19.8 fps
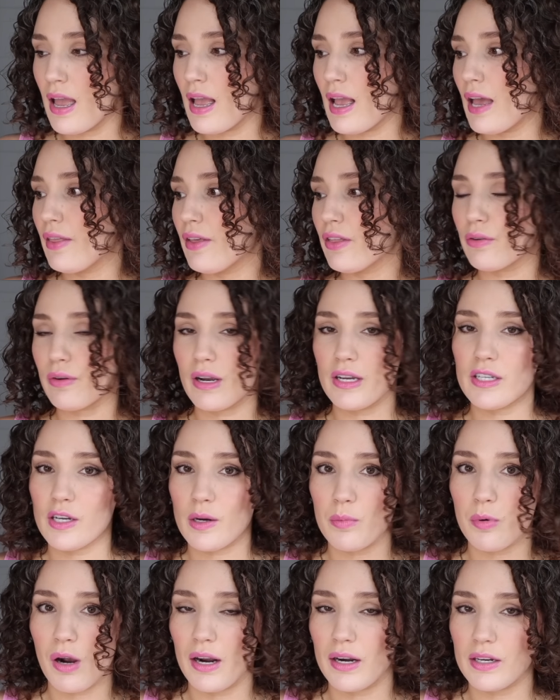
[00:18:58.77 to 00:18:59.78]
And then the rest of
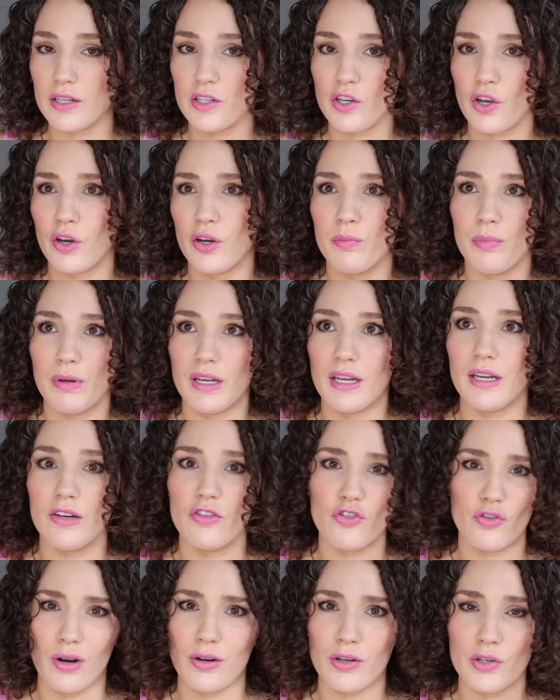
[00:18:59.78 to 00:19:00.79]
your products could be
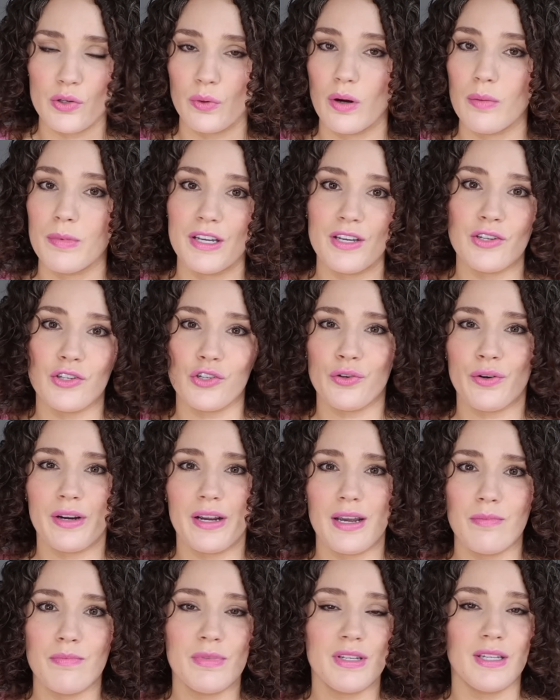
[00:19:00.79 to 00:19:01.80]
drugstore because
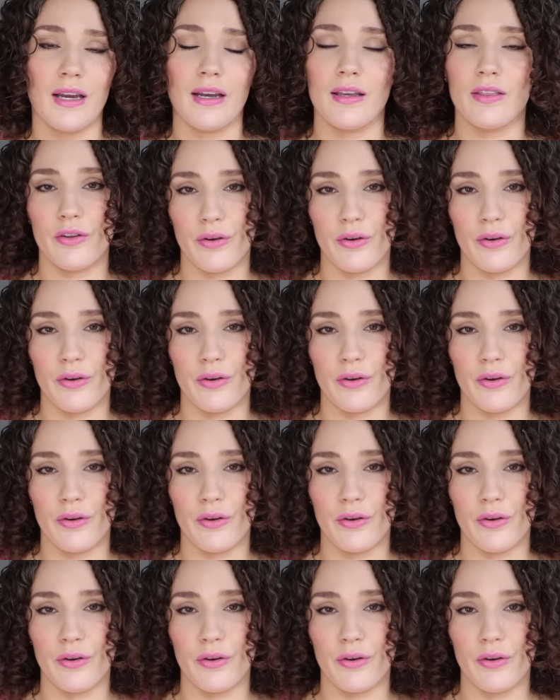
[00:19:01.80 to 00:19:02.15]
creams, like